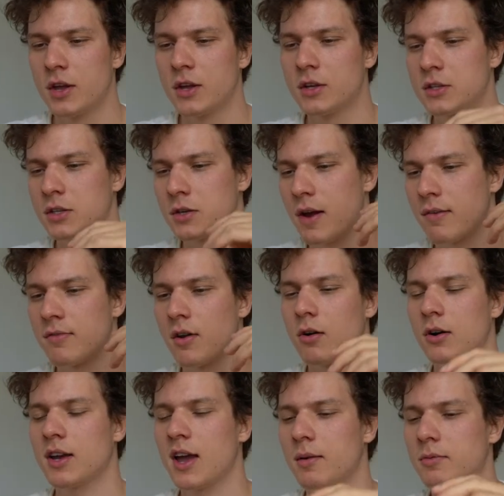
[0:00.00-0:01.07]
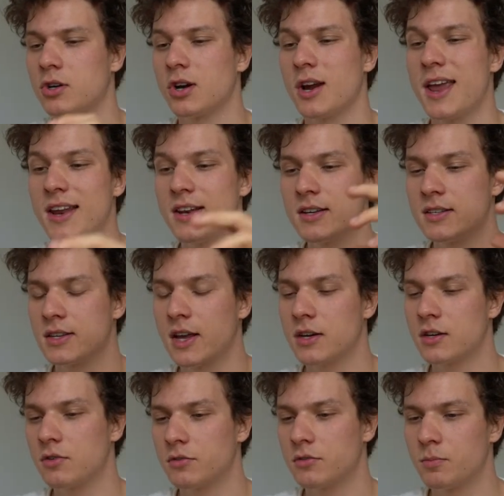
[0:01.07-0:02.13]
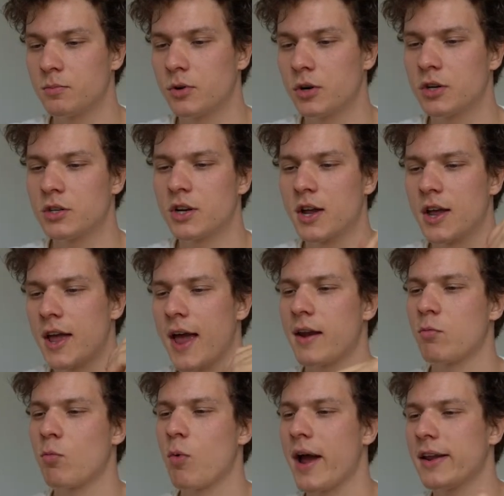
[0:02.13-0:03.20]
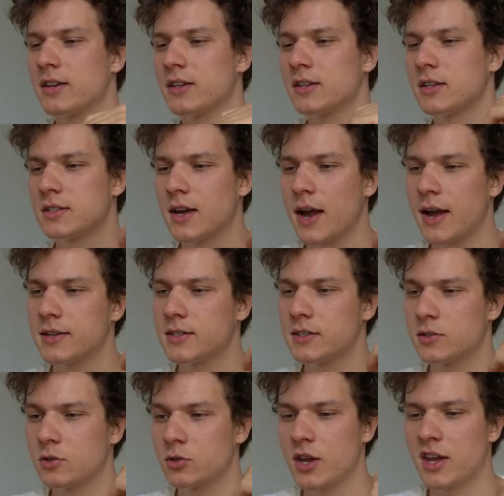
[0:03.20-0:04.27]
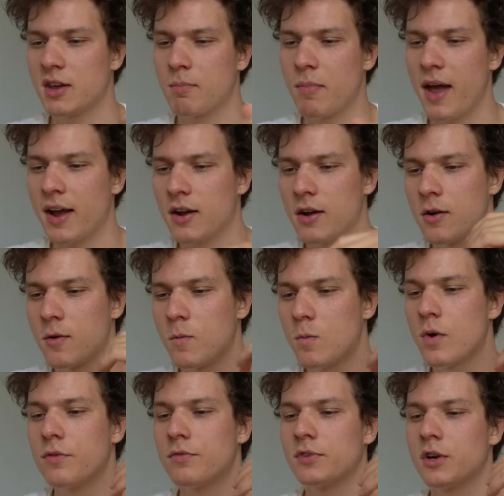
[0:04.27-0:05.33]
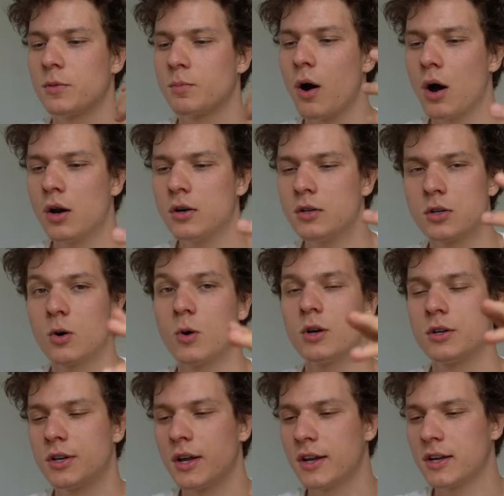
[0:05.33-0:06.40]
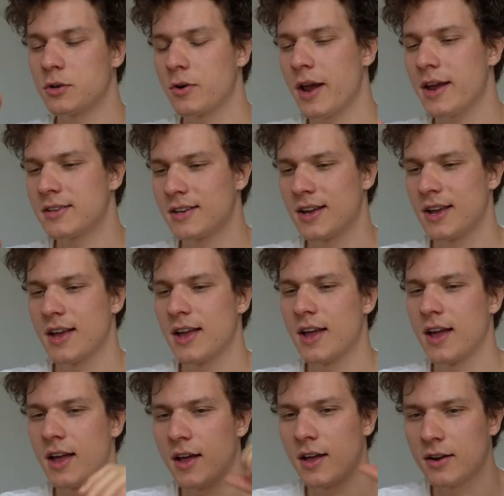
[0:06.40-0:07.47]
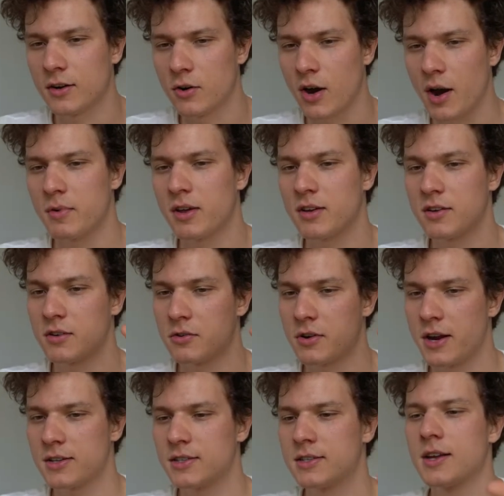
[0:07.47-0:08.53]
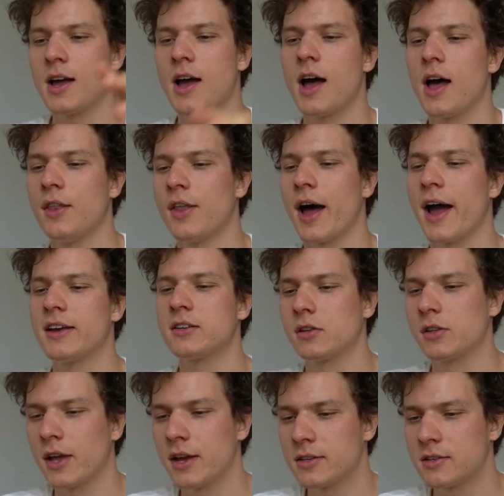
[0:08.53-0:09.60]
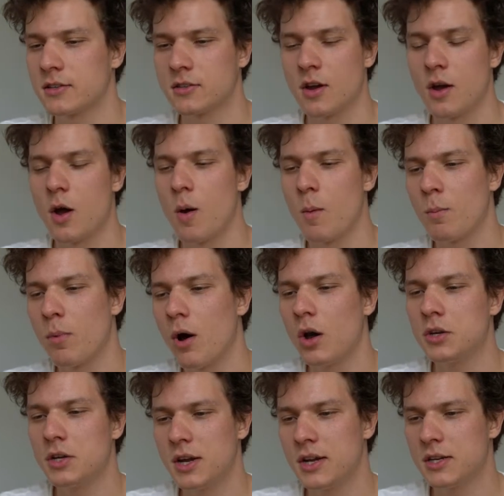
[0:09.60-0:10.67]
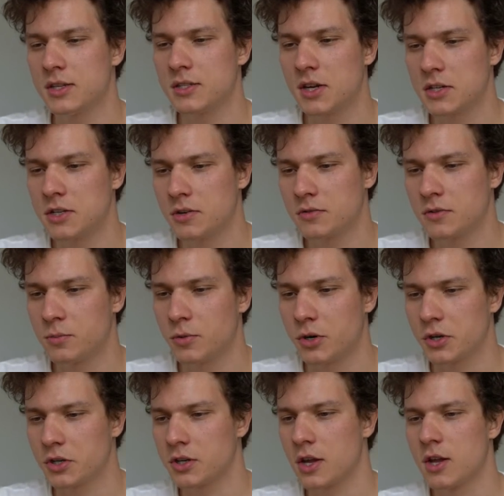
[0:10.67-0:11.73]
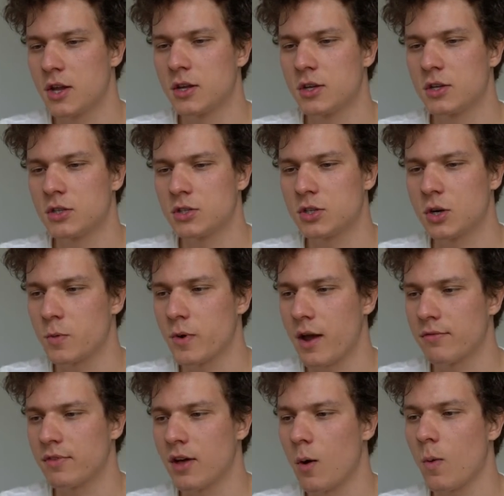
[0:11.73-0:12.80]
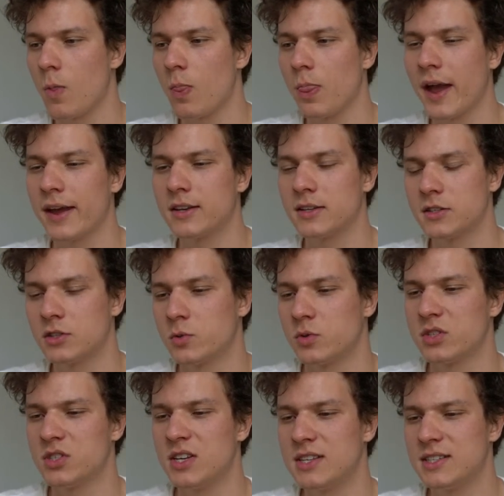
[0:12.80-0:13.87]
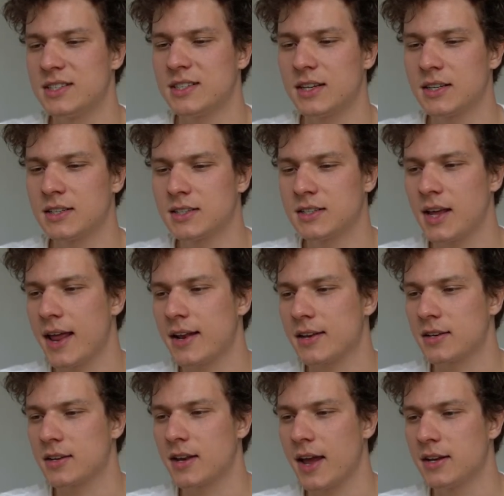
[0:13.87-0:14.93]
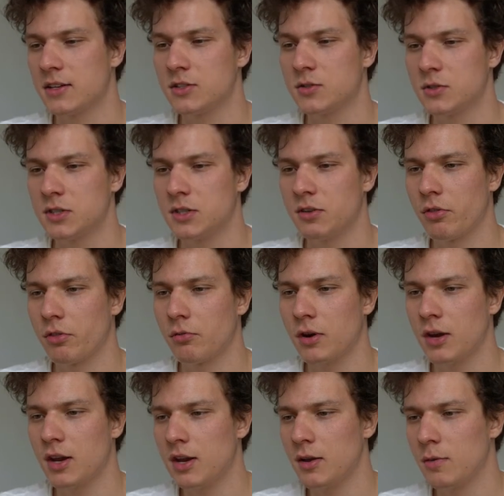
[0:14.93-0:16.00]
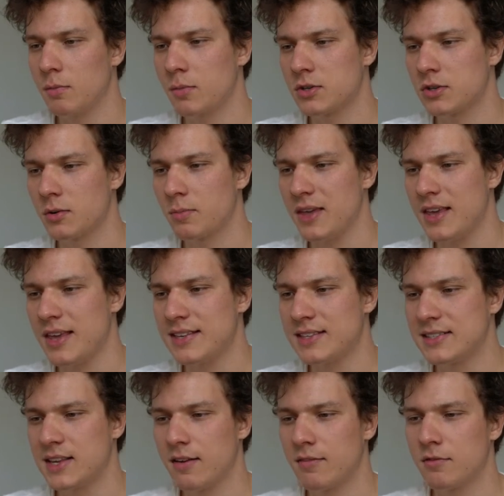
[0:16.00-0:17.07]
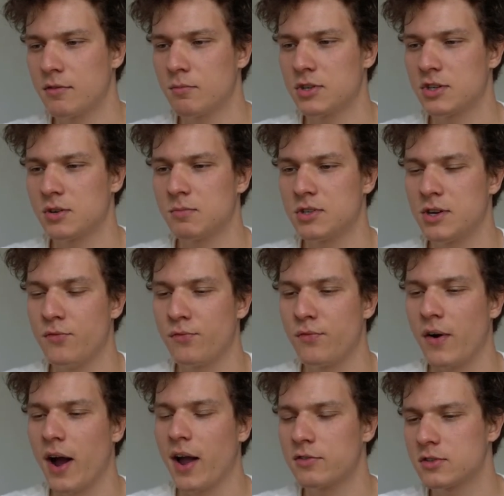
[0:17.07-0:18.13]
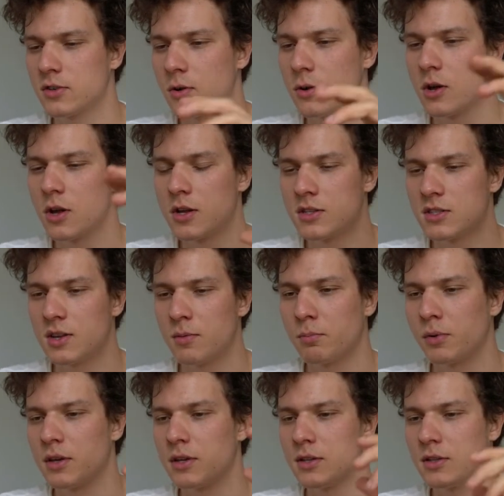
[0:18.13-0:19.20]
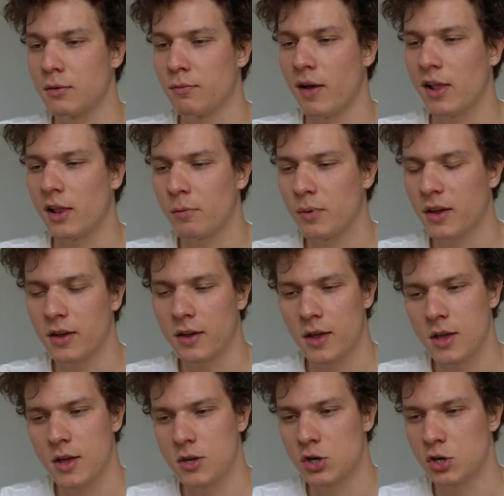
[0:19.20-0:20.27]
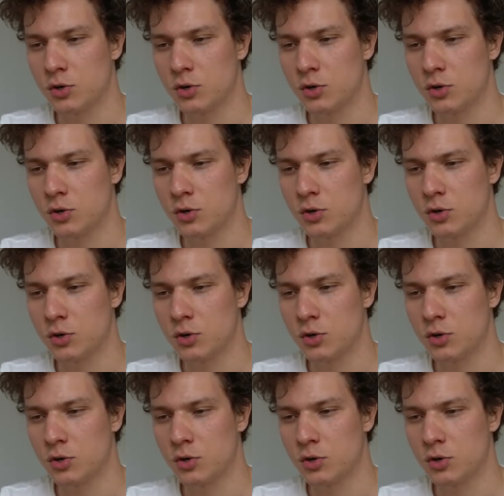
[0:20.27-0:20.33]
So we have now capture in the center of the board, and white decides to take back with their pawn. So Kramnik creates an isolated pawn in the center of the board. So we have now knight to c6 and knight to c3, bishop e7, bishop g5. So simply developing your